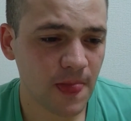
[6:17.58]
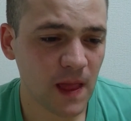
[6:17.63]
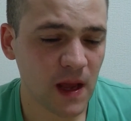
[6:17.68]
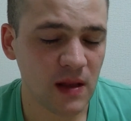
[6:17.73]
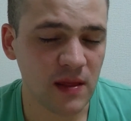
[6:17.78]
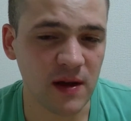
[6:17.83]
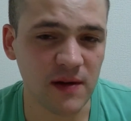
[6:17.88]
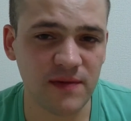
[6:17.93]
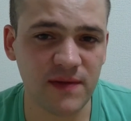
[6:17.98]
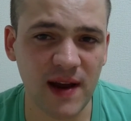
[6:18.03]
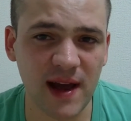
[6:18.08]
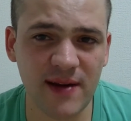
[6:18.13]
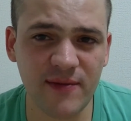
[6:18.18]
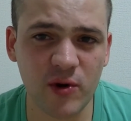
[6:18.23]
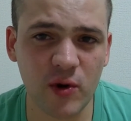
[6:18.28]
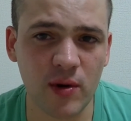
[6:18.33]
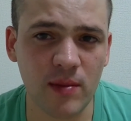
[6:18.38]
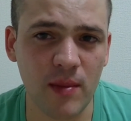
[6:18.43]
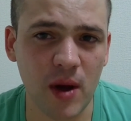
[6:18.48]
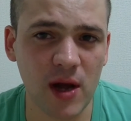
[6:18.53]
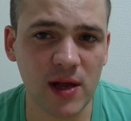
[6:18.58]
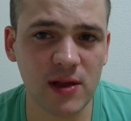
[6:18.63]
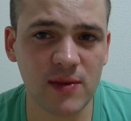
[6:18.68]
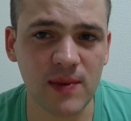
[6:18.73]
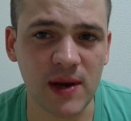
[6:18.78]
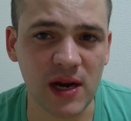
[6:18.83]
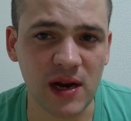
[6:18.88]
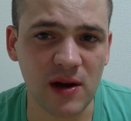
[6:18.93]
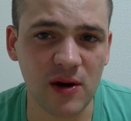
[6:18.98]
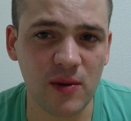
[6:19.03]
The flavour reminds
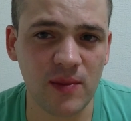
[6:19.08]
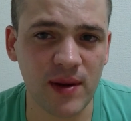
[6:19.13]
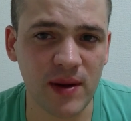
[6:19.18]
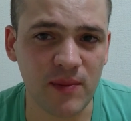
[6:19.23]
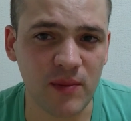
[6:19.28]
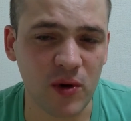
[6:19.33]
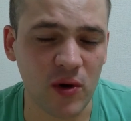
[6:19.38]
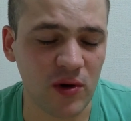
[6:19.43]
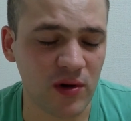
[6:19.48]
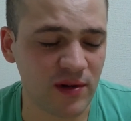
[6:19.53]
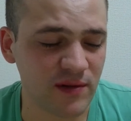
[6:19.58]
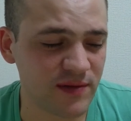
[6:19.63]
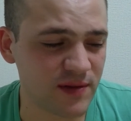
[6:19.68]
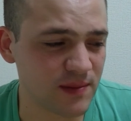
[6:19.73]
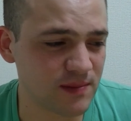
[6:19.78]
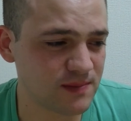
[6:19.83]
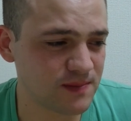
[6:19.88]
me a little bit more of